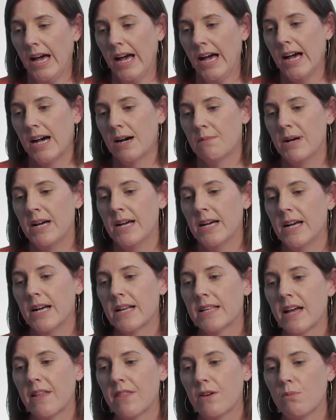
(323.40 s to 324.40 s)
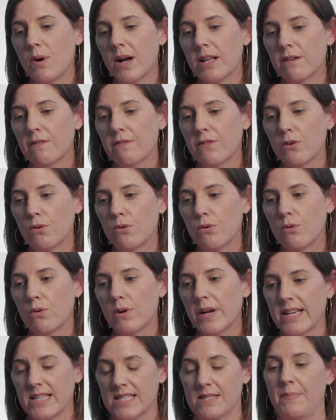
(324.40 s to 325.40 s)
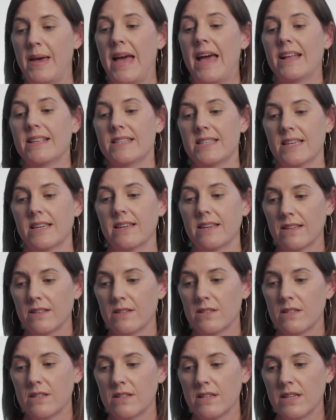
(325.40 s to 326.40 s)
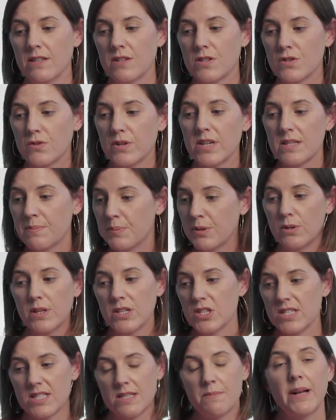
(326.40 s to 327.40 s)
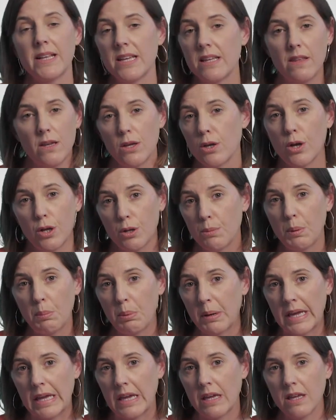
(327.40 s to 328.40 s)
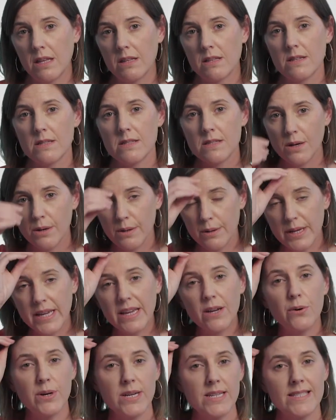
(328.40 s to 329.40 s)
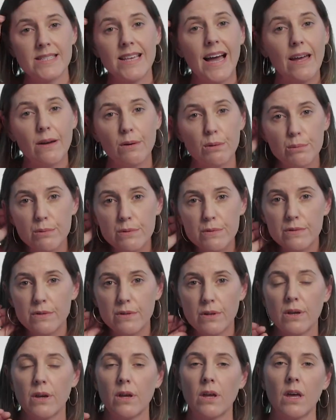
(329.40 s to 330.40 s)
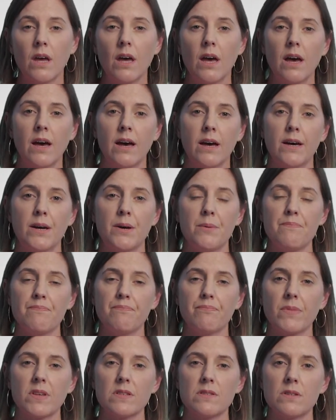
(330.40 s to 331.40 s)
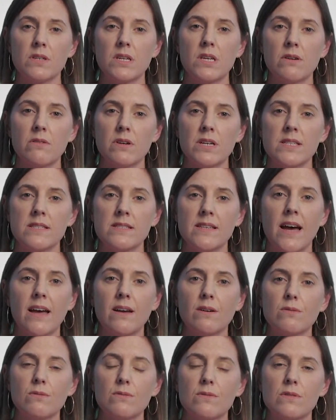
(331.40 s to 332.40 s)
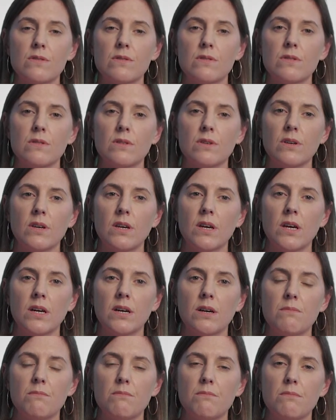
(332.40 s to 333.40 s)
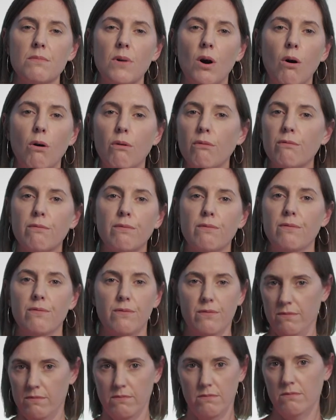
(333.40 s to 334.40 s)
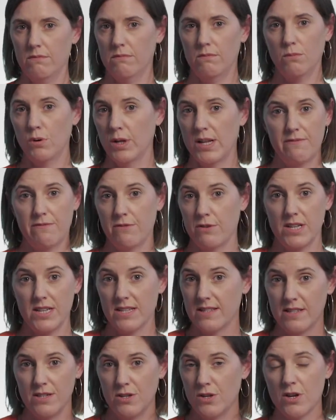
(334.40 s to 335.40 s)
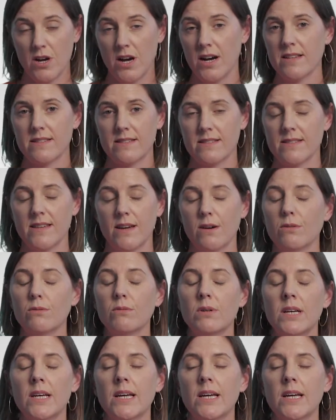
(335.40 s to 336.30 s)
Another one of your expanding industry is purely just the money that you're going to be bringing in. So increased sales. Increased sales of whatever it is that you guys sell.